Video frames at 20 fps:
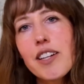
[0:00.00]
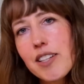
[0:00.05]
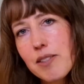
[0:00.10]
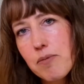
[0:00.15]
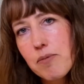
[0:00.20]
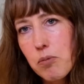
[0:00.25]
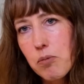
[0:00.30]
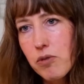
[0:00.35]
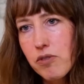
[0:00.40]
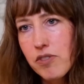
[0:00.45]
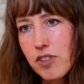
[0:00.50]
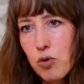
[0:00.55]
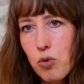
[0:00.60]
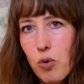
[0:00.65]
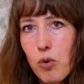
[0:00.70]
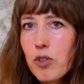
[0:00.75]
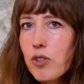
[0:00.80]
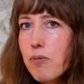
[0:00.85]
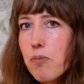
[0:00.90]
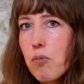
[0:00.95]
has been moving
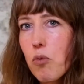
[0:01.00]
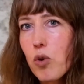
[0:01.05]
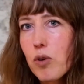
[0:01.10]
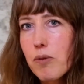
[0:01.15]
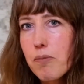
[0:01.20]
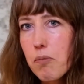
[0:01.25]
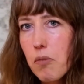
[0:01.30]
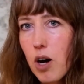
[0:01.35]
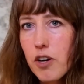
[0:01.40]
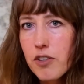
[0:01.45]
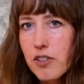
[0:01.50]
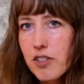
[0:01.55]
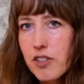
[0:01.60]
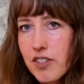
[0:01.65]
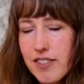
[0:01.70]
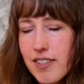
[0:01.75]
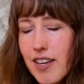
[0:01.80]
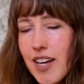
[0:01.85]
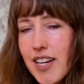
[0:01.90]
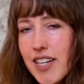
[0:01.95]
towards more modern
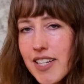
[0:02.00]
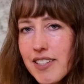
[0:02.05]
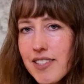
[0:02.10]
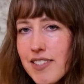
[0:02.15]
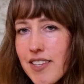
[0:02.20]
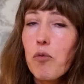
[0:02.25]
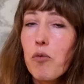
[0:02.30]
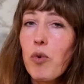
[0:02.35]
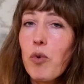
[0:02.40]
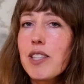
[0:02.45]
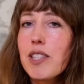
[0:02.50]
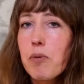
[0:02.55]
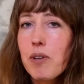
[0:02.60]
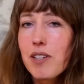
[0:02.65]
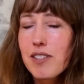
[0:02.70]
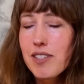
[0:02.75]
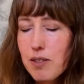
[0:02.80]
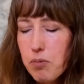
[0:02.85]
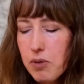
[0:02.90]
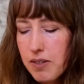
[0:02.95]
designs, white space
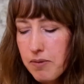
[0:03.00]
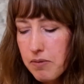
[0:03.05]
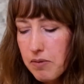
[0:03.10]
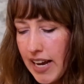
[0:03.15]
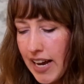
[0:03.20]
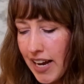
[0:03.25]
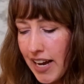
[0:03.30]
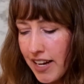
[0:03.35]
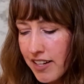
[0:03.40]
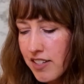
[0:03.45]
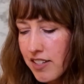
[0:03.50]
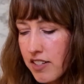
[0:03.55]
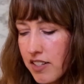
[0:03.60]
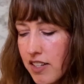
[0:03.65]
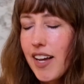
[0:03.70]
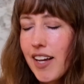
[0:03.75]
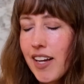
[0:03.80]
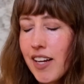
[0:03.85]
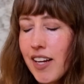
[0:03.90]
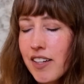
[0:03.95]
has been
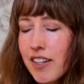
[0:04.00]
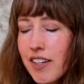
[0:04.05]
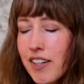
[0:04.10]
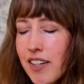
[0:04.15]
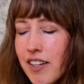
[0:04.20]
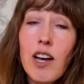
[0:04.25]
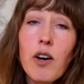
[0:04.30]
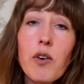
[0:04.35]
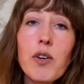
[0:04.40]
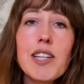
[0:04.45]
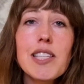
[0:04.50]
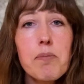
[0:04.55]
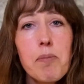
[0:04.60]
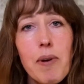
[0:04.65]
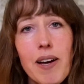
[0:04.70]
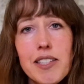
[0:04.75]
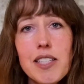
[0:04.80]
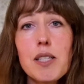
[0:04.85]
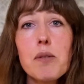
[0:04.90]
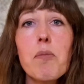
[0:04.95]
added and is now
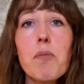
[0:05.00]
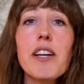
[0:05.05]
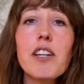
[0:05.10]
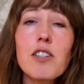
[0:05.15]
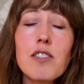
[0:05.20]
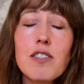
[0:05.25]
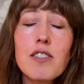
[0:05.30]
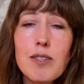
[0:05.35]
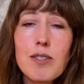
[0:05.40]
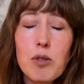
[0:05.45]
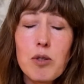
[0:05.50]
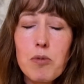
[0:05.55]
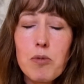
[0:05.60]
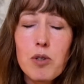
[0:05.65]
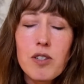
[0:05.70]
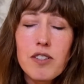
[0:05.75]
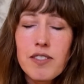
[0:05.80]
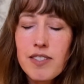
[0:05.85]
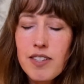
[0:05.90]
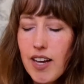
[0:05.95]
expected by
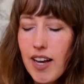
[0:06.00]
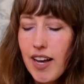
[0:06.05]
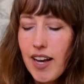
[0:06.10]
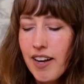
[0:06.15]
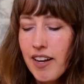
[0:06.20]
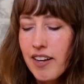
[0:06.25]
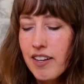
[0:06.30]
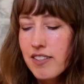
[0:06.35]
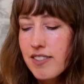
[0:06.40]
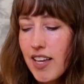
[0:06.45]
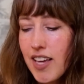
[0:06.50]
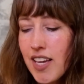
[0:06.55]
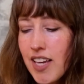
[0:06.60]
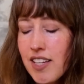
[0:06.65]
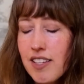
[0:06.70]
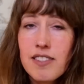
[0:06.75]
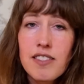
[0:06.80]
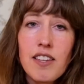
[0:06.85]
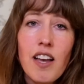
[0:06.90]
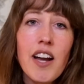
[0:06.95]
consumers as a
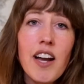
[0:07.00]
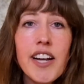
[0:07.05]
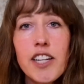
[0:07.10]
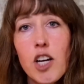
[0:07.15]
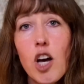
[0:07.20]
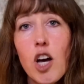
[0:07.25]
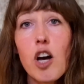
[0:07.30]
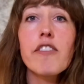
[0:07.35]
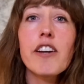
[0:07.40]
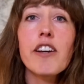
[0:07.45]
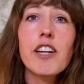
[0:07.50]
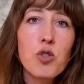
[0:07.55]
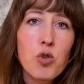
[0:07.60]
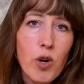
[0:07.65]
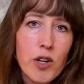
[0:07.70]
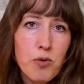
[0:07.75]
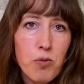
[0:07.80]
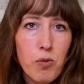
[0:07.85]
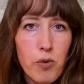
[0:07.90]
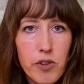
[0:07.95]
sign of a
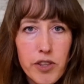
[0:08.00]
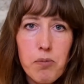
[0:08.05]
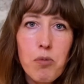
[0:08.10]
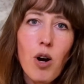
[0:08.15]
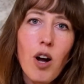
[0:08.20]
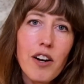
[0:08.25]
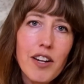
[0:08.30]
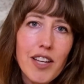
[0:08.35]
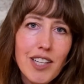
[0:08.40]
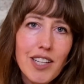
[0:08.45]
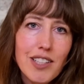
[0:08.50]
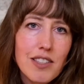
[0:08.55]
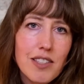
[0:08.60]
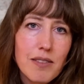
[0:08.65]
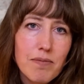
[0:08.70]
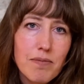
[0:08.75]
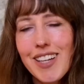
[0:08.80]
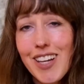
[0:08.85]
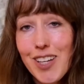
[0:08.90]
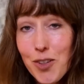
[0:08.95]
trustworthy product.
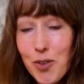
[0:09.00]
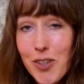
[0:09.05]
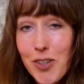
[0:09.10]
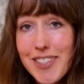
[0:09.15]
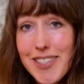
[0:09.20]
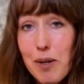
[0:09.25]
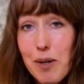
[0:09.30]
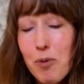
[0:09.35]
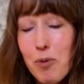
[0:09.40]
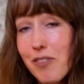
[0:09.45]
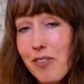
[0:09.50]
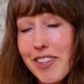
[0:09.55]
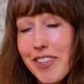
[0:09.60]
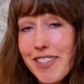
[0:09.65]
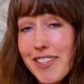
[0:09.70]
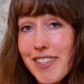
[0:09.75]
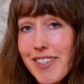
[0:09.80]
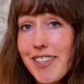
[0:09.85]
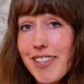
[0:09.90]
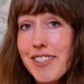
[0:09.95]
A good example of
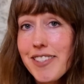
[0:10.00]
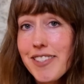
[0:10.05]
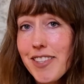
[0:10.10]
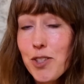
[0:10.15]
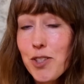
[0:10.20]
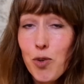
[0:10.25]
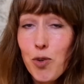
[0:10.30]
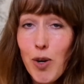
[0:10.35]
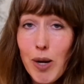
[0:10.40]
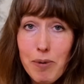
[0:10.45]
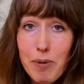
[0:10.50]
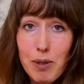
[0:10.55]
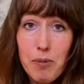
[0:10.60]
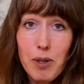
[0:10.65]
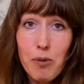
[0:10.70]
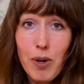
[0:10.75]
this is the Scraping Bee